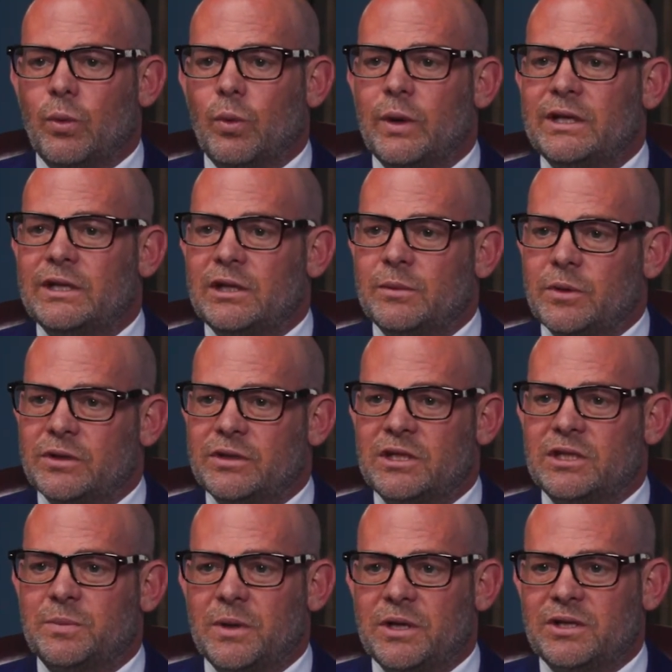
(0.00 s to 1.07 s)
Reasonable
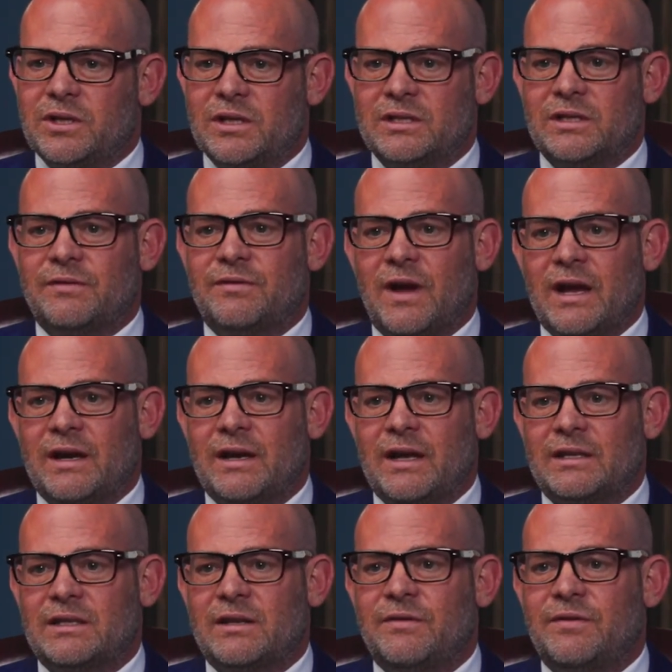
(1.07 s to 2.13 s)
suspicion is defined
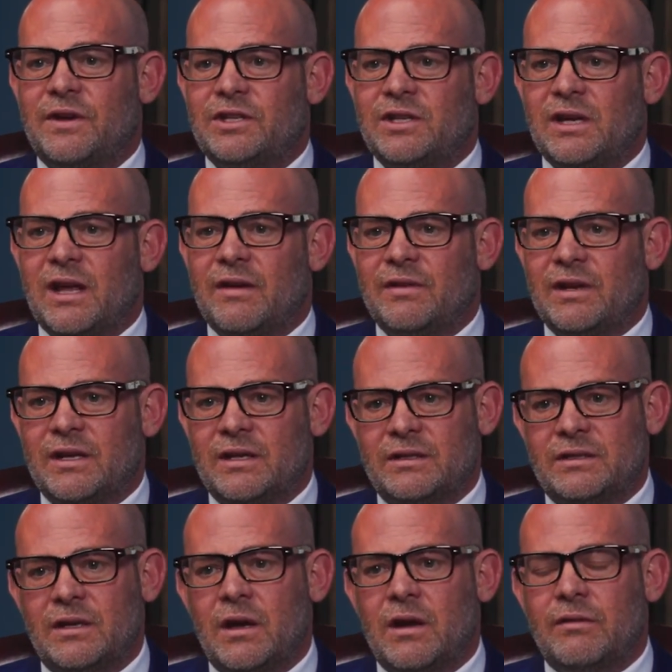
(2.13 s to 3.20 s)
as sufficient
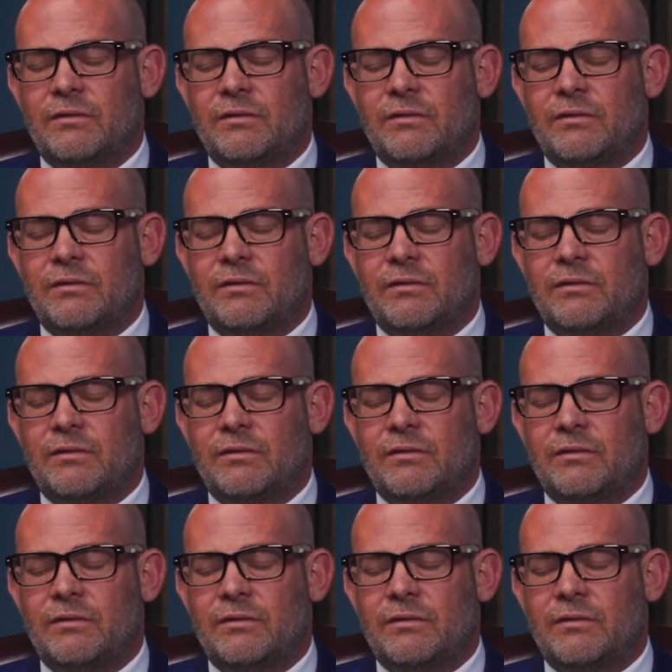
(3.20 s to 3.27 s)
evidence